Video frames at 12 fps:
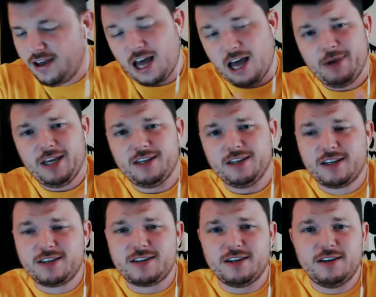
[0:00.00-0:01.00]
I mean,
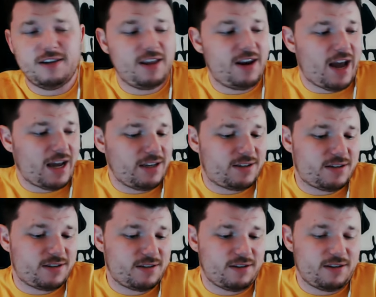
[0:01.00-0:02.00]
listen, the
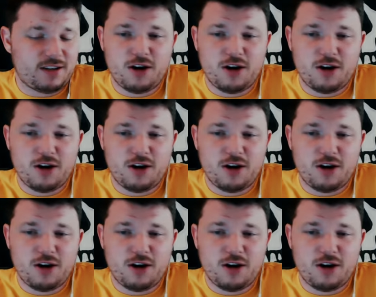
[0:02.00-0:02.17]
Knights